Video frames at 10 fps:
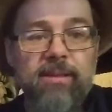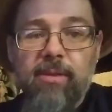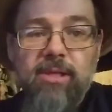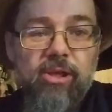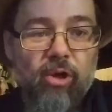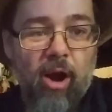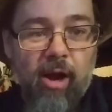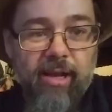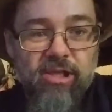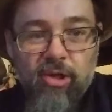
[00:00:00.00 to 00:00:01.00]
some of the
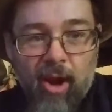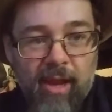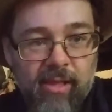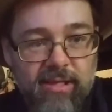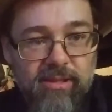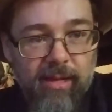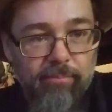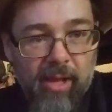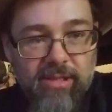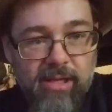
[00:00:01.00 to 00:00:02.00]
scrawny, scraggliest looking
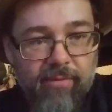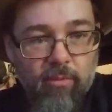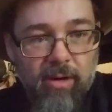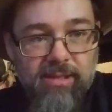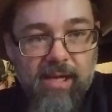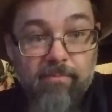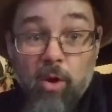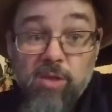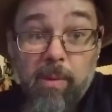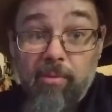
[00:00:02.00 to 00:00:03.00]
plants you'd ever want to see. And
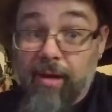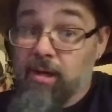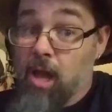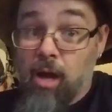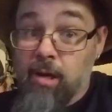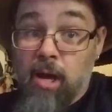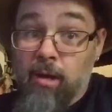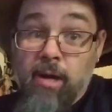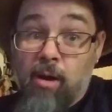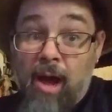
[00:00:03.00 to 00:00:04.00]
most people are like, no,
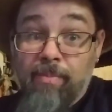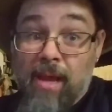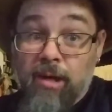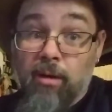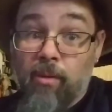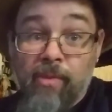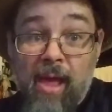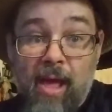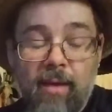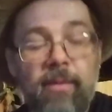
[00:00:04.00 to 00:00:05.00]
I'm not growing
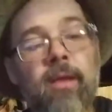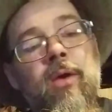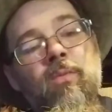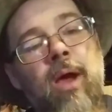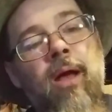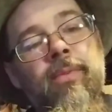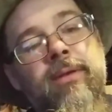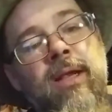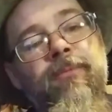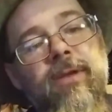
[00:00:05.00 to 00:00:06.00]
that. Well, the
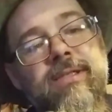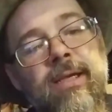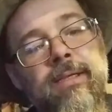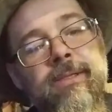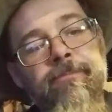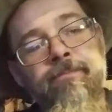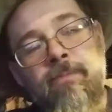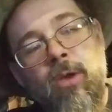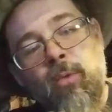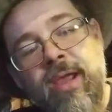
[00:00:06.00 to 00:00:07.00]
difference is,
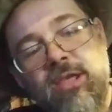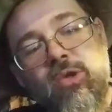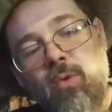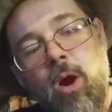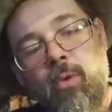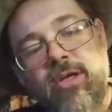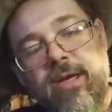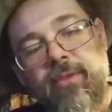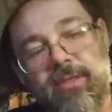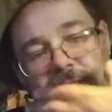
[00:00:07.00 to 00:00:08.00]
we as growers
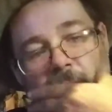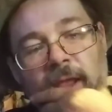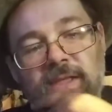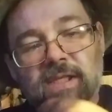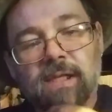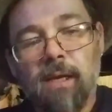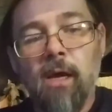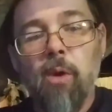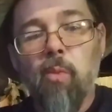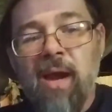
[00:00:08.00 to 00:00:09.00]
here in the States,
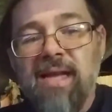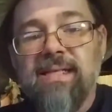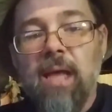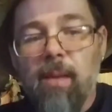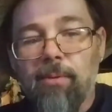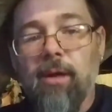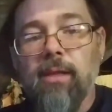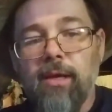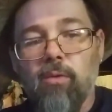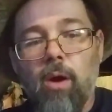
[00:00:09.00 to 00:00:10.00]
we
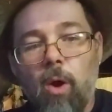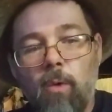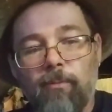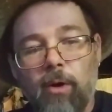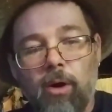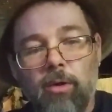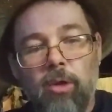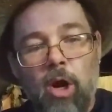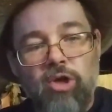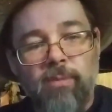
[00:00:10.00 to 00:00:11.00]
typically grow for
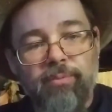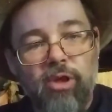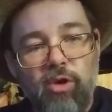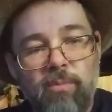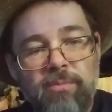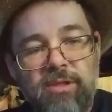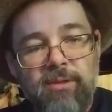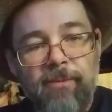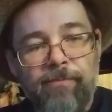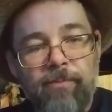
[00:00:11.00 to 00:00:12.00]
larger
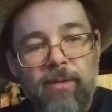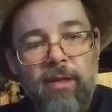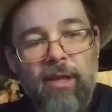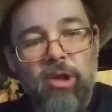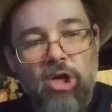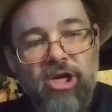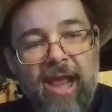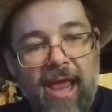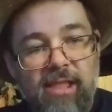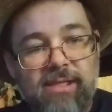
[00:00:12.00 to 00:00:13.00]
blooms and larger
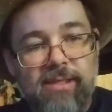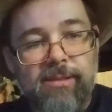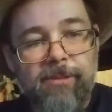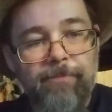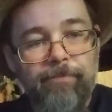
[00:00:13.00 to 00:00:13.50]
calyxes.